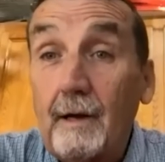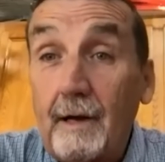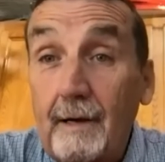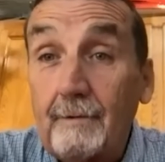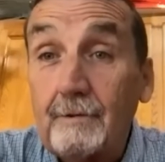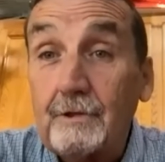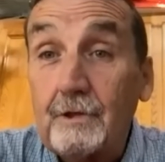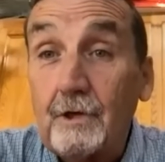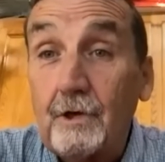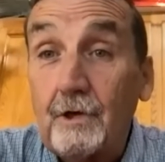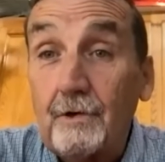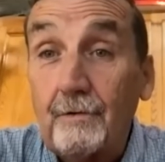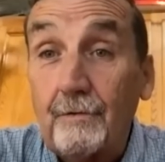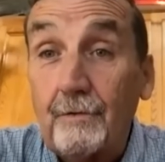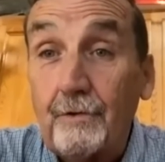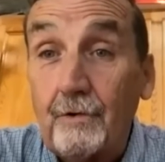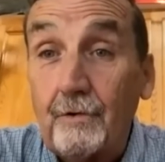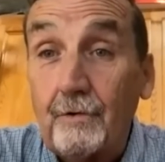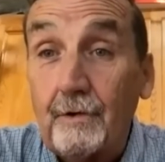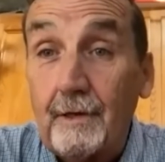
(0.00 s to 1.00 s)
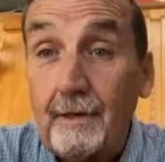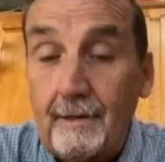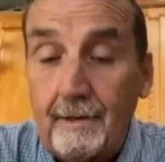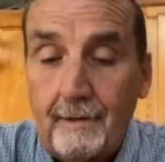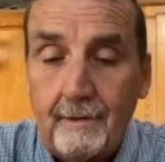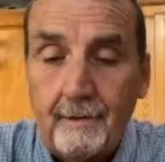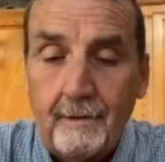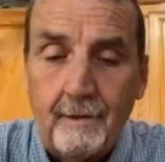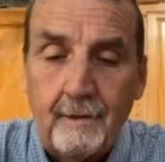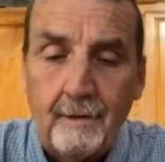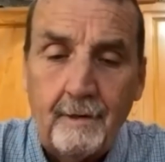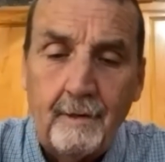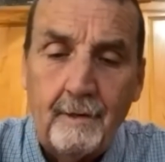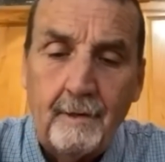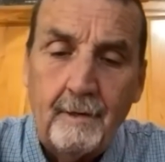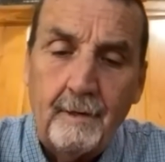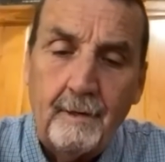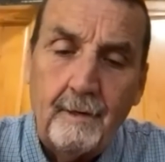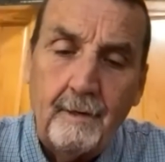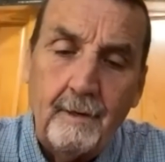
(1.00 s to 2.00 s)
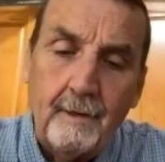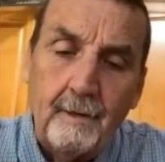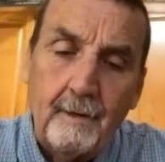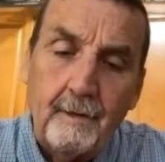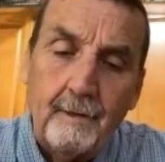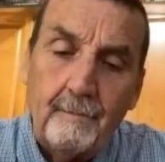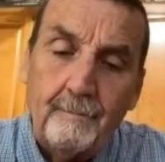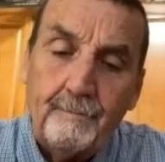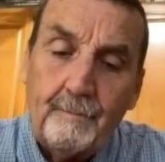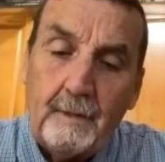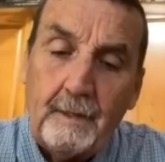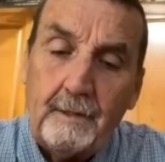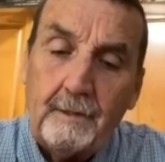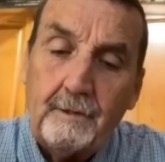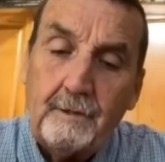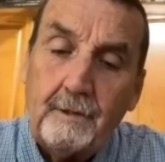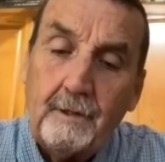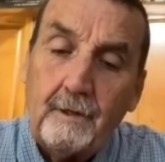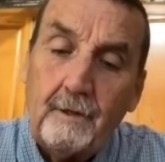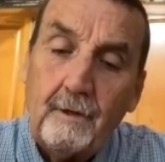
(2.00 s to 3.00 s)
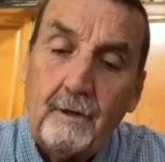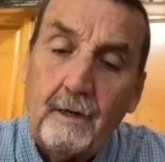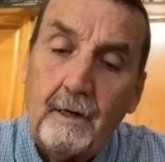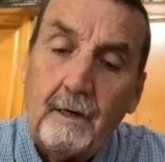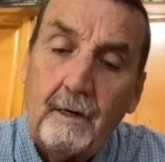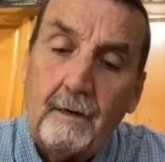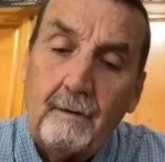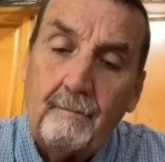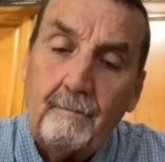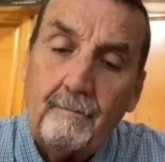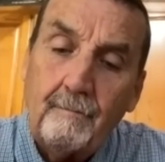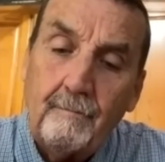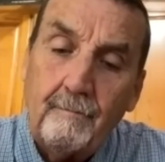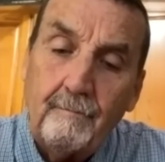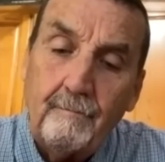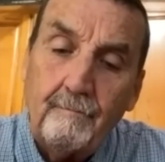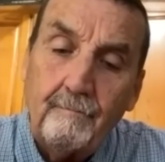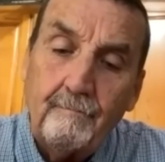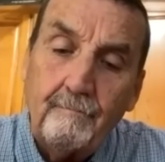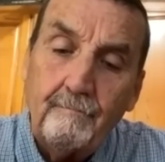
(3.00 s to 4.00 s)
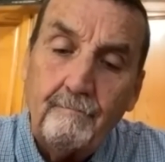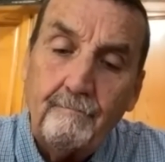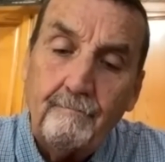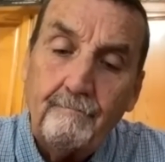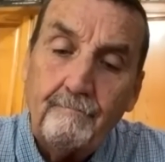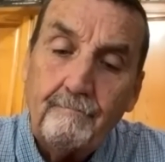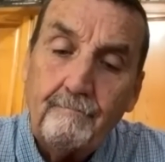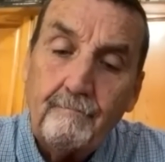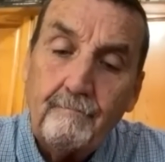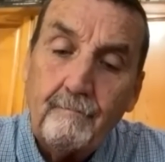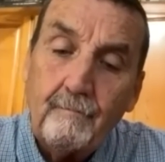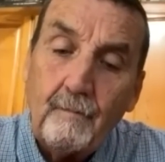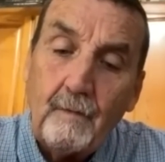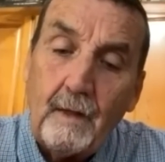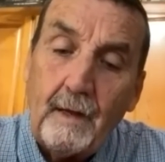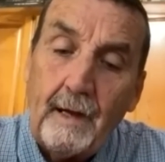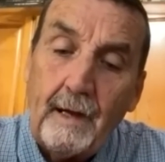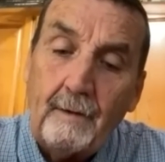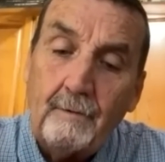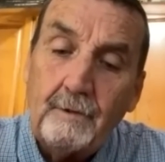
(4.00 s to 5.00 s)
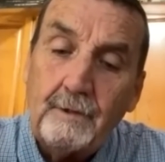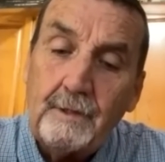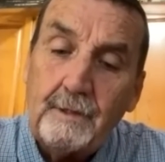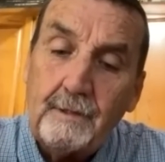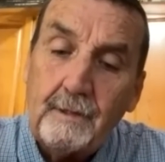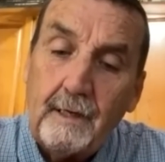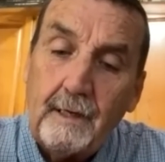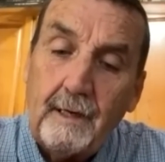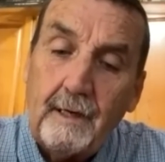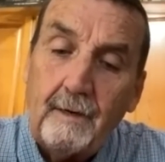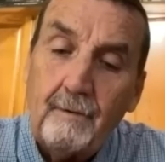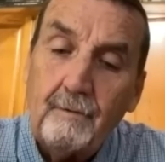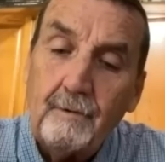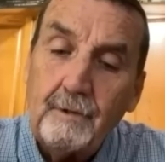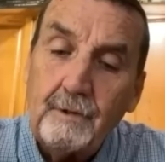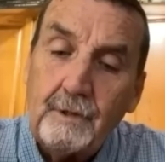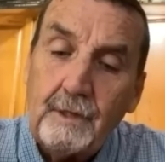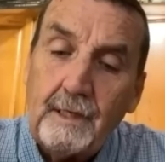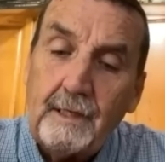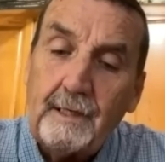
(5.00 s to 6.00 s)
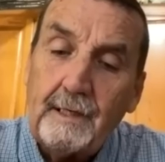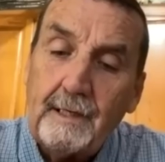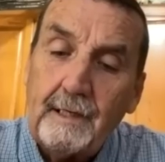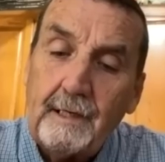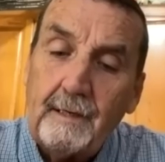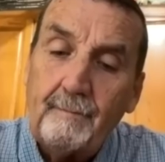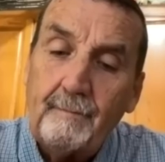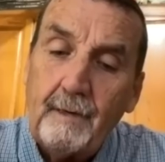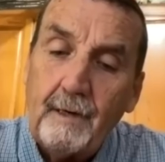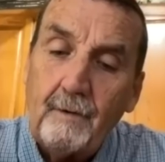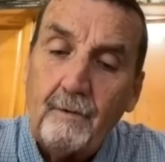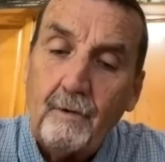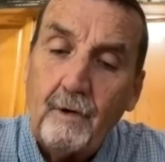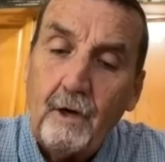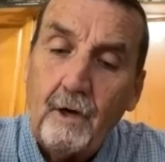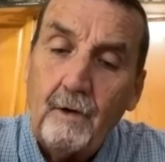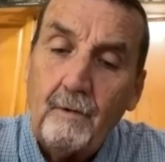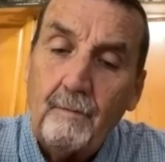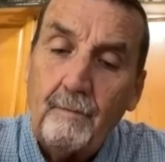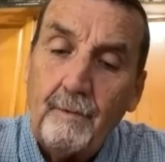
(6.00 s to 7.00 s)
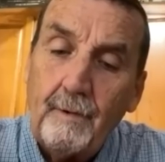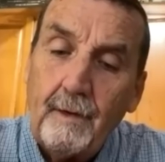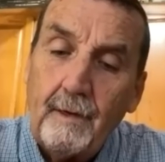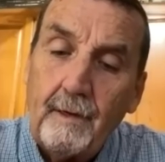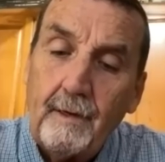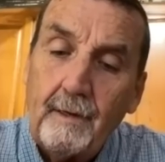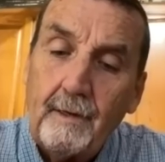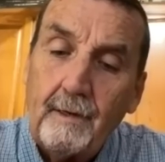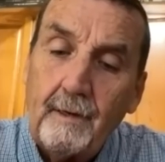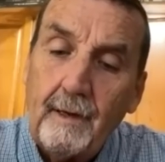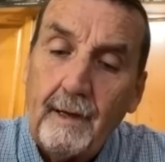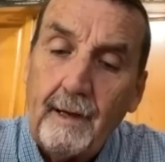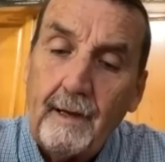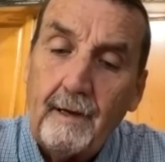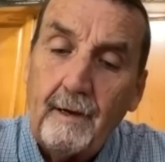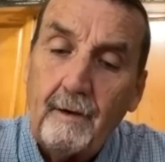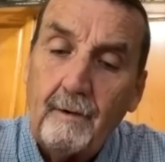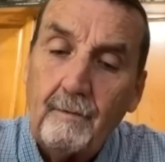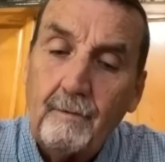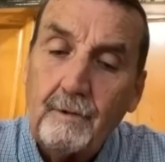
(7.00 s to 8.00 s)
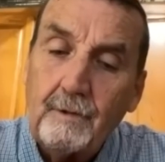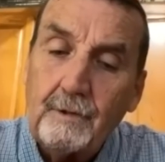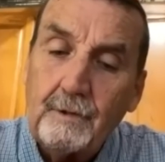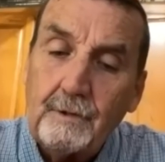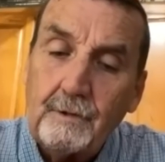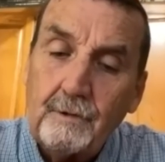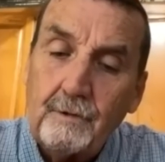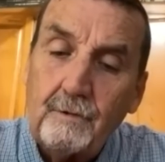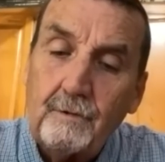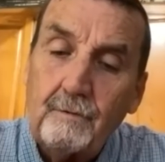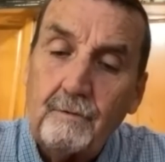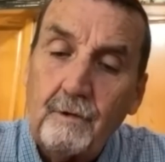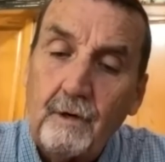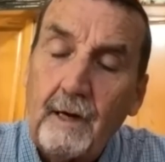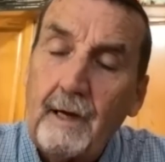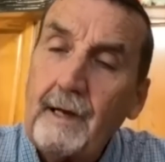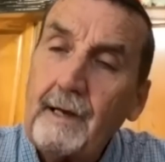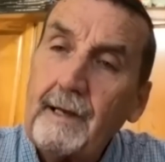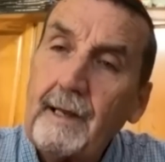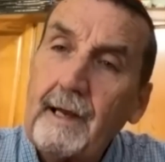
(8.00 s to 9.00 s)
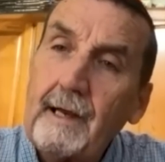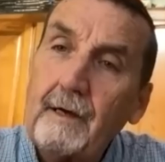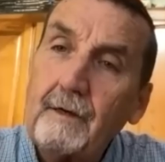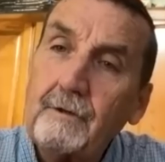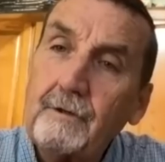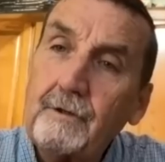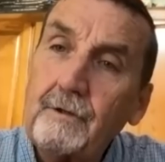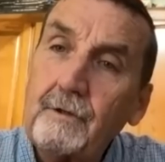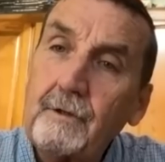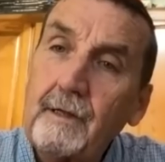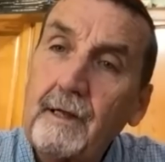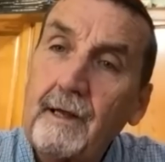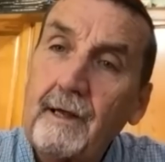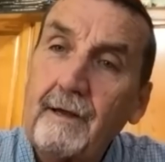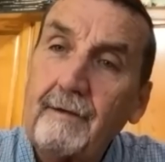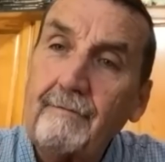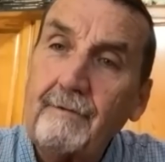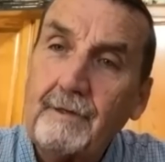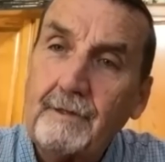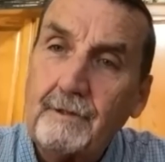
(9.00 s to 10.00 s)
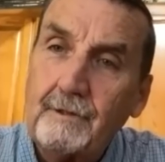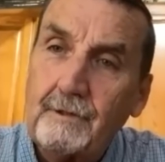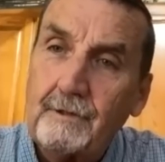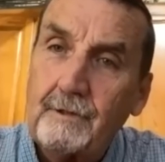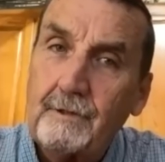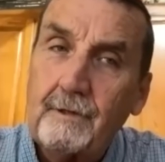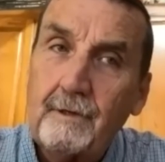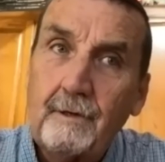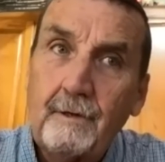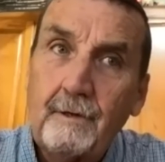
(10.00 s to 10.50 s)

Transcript: I was 113. So um, I was I was at the end of my rope and I was crying out to the heavens.